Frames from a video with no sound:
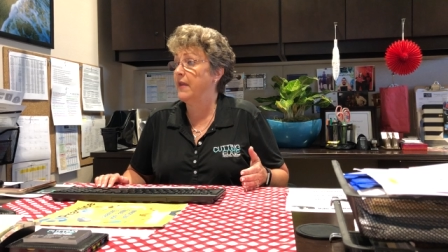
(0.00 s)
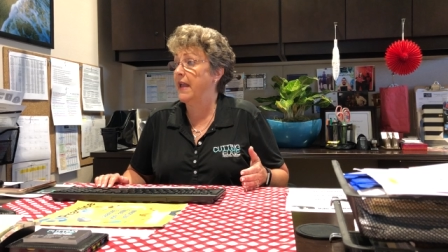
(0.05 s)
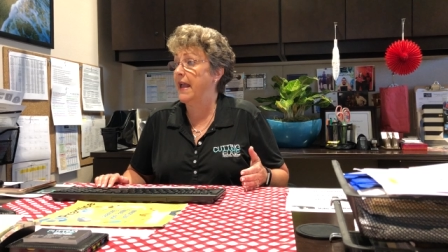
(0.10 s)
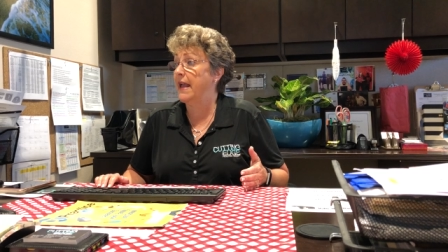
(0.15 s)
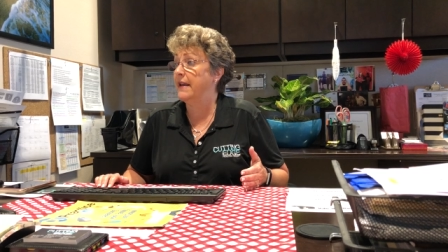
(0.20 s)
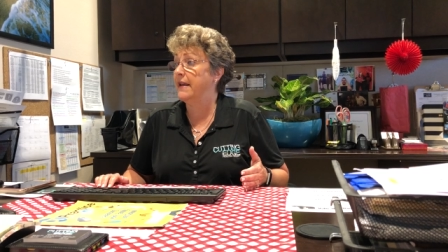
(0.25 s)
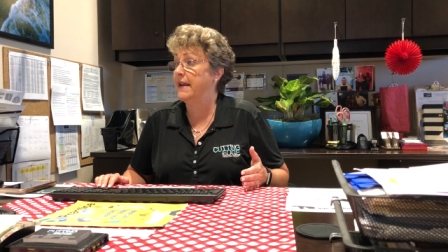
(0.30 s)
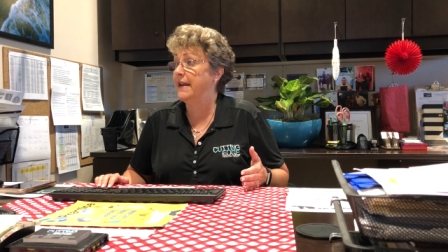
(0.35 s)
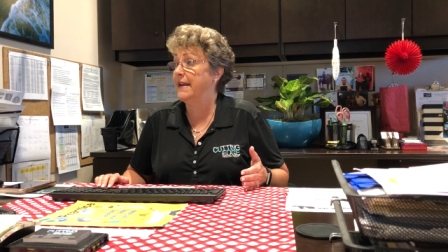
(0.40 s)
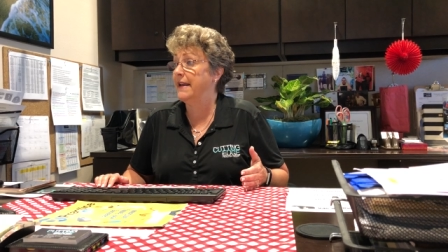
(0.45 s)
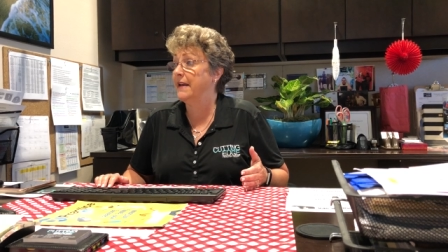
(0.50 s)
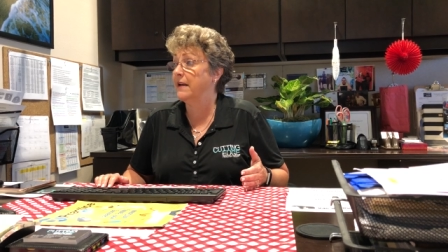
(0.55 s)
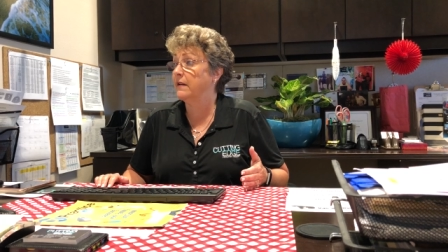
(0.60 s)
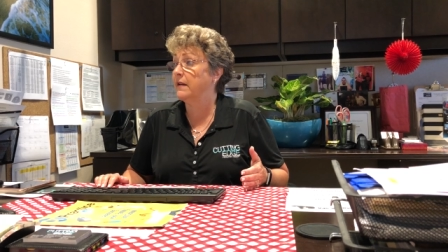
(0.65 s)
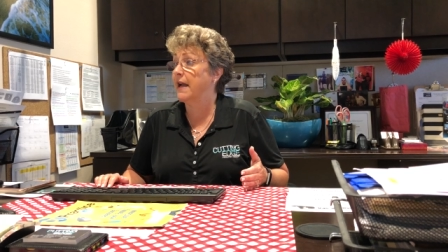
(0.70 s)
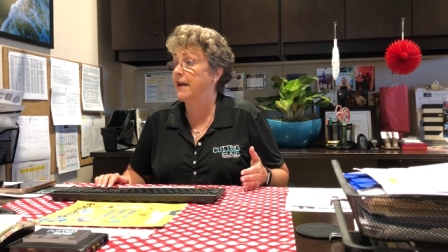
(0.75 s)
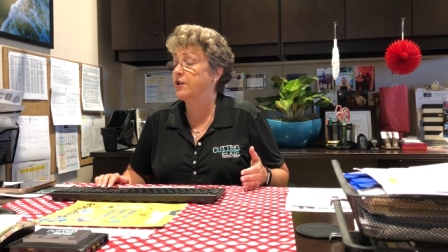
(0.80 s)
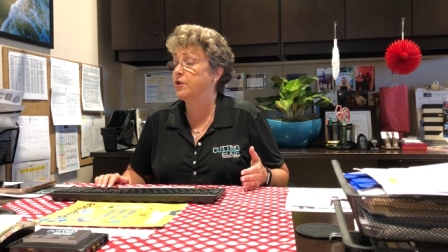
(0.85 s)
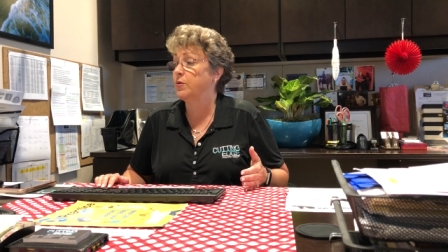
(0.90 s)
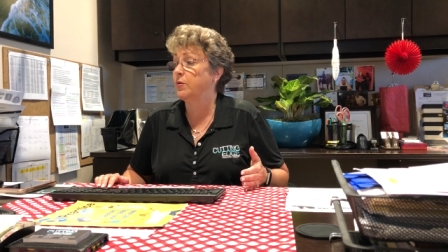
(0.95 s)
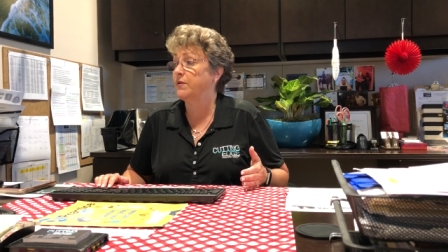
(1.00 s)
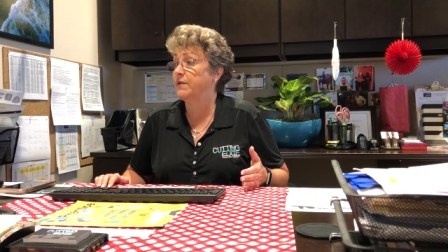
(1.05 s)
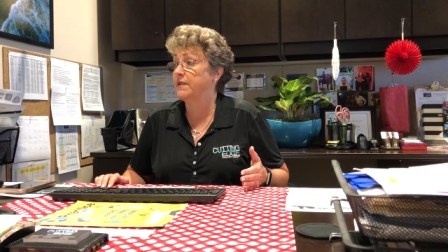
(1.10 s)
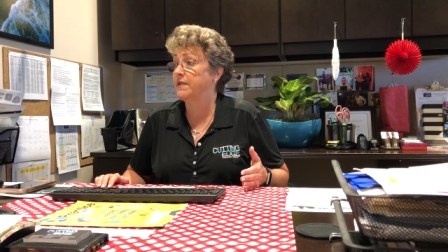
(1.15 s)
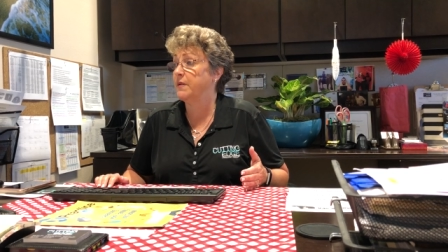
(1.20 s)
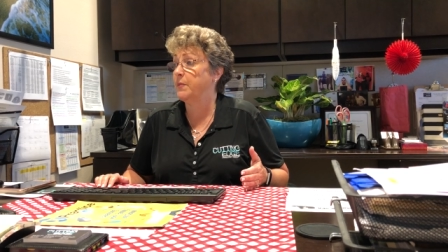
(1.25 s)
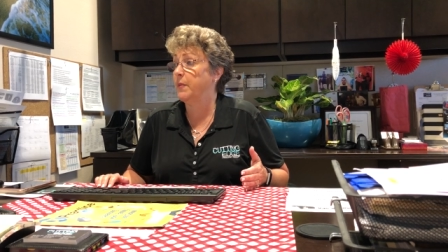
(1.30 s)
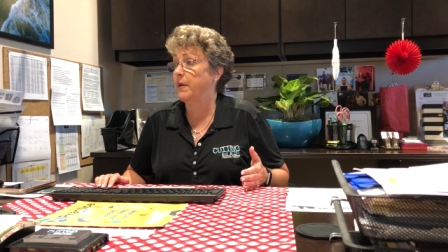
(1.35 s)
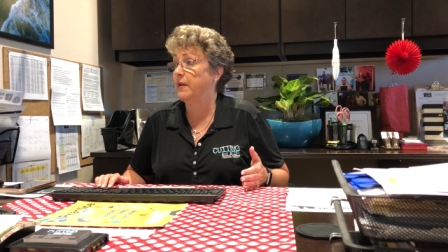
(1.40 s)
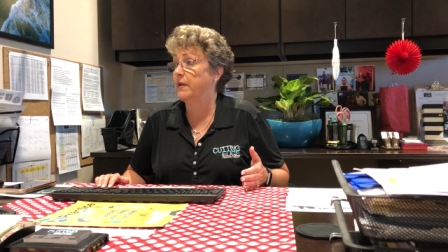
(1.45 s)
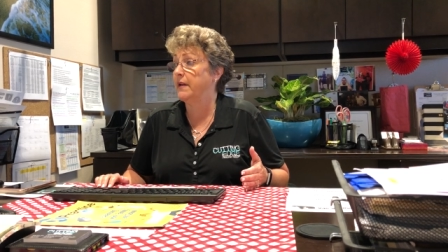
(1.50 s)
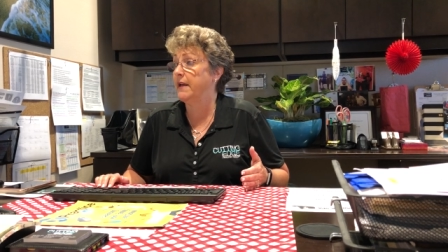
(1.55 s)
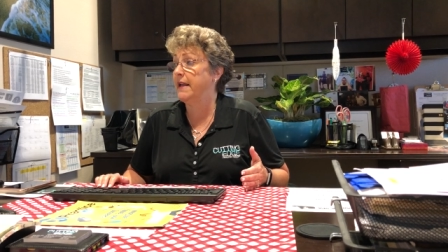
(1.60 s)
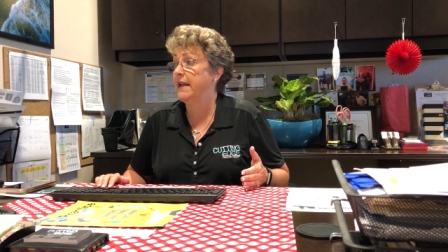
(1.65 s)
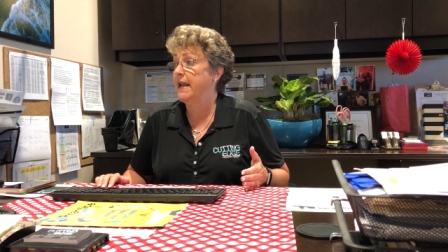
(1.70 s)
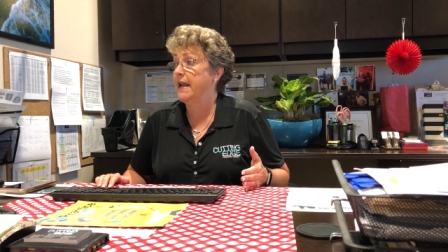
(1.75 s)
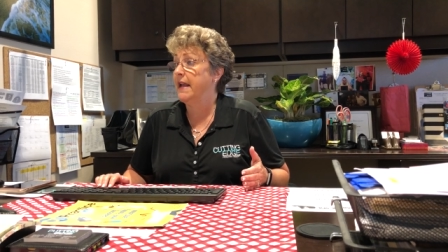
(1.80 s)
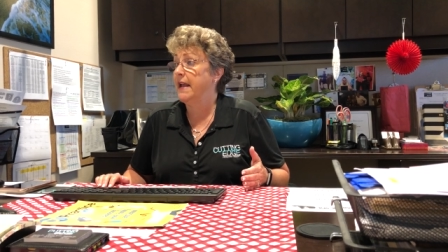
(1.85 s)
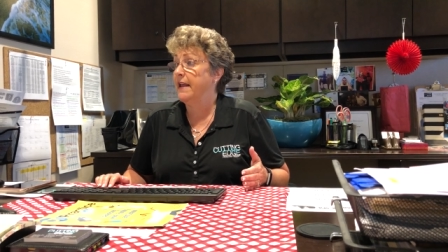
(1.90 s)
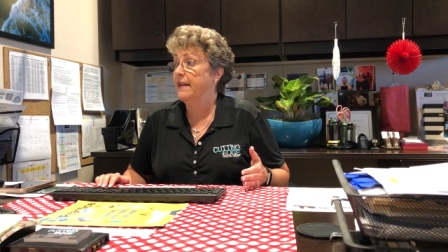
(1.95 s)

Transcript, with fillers: than an intellectual disability